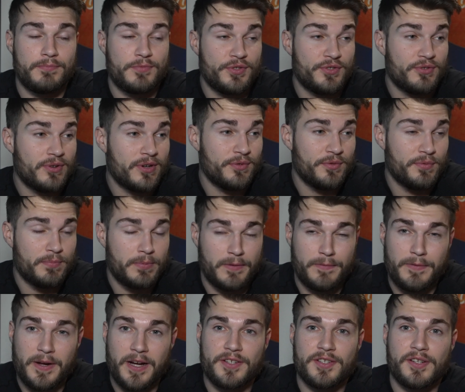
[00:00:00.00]
you struggle with
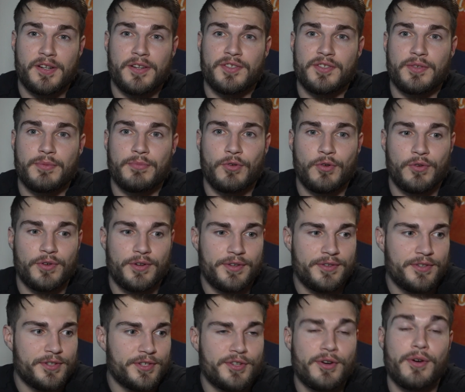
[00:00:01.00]
perfectionism, or
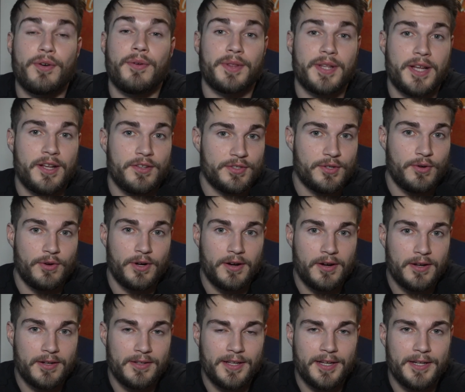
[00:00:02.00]
you just don't know what the hell's going
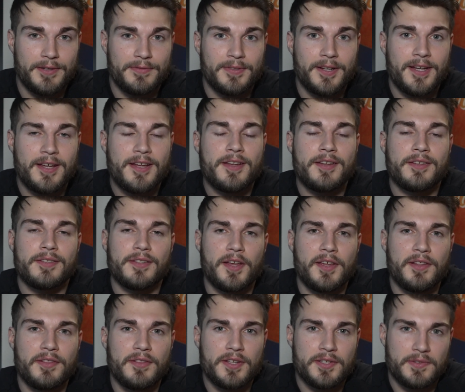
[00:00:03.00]
on in life,
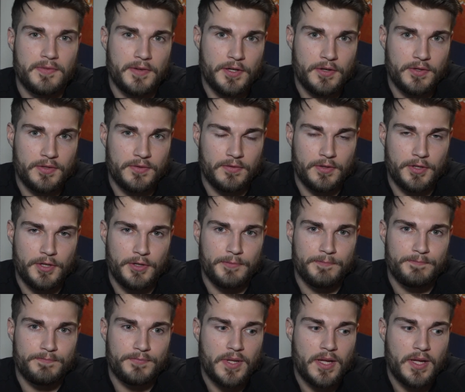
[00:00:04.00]
then this video is for you.